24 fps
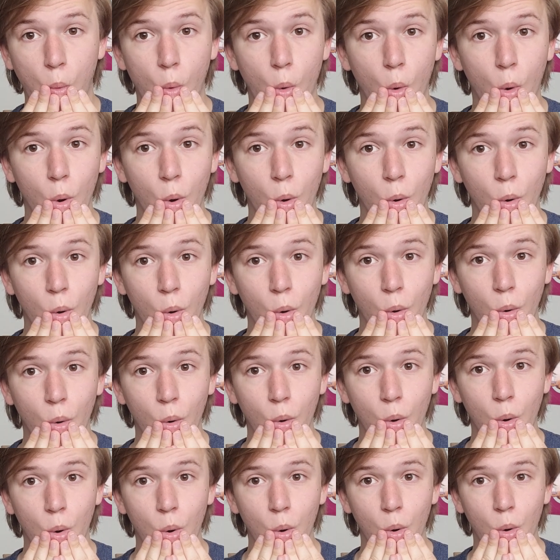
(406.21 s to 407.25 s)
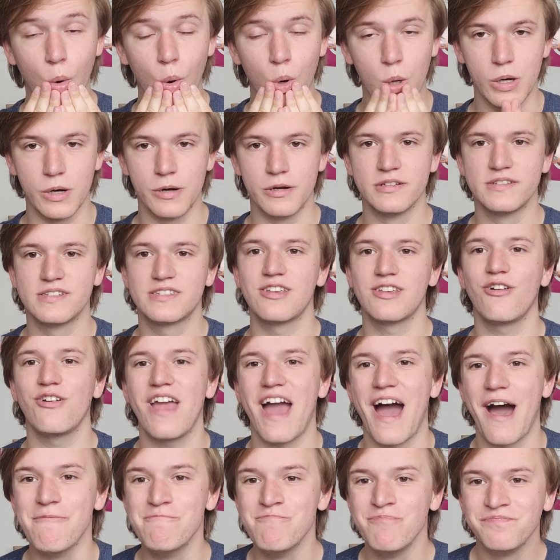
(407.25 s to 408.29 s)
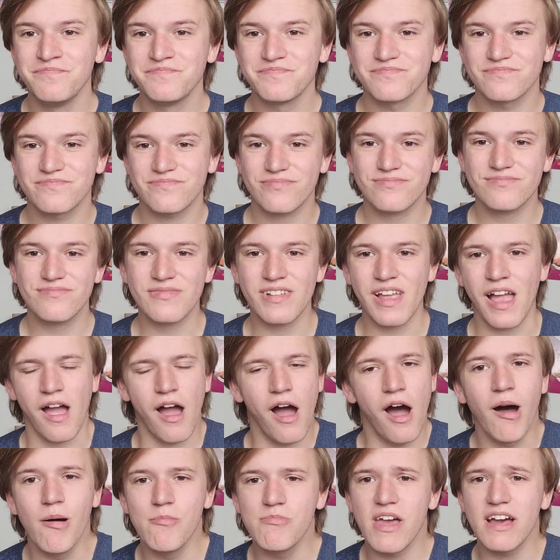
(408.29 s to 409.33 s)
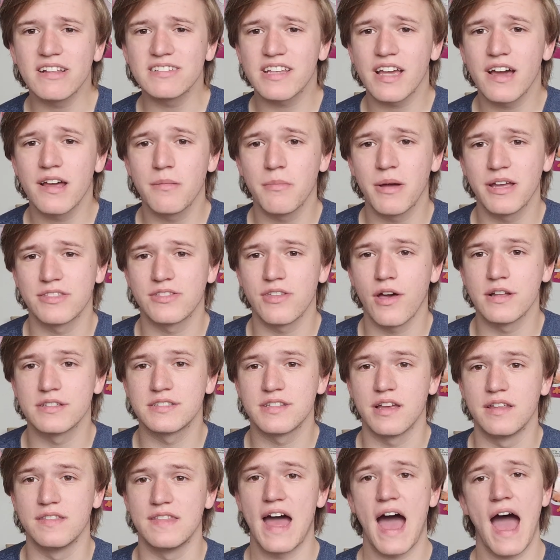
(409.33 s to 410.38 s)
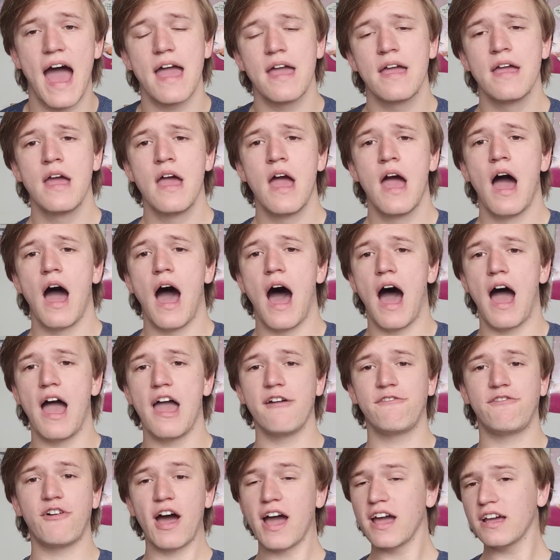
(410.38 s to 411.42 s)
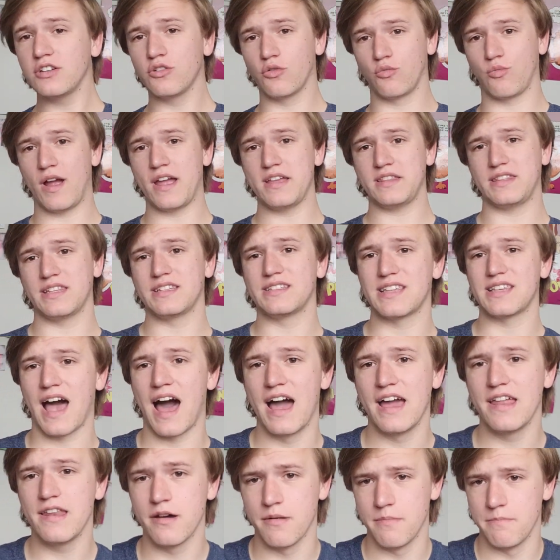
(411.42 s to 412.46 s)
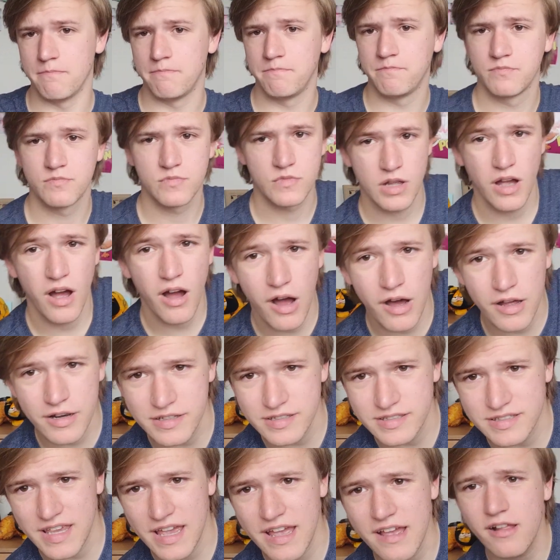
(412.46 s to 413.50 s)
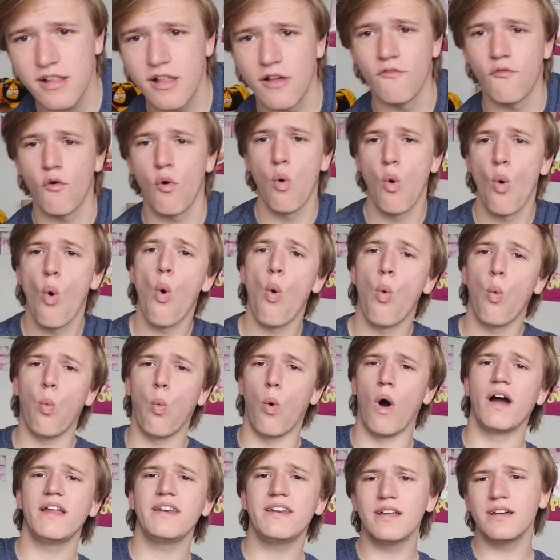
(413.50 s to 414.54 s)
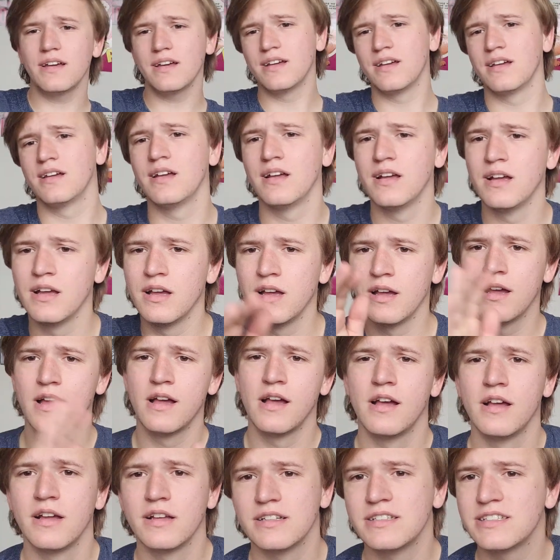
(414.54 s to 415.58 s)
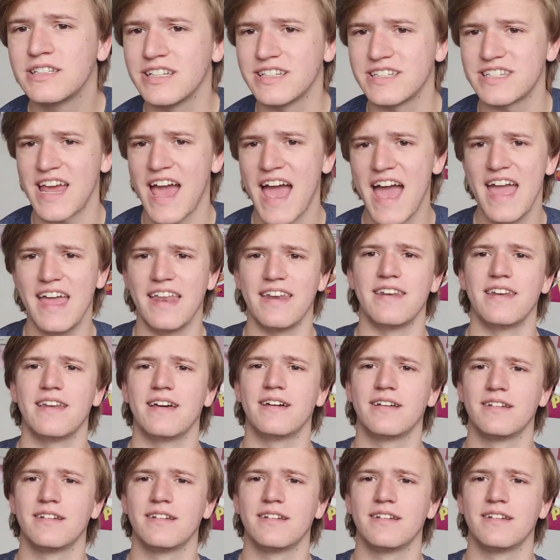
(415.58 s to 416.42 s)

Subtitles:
ooh. So yeah, that's kind of my thoughts on that. If I had to rate this item on a scale of 1 to 10,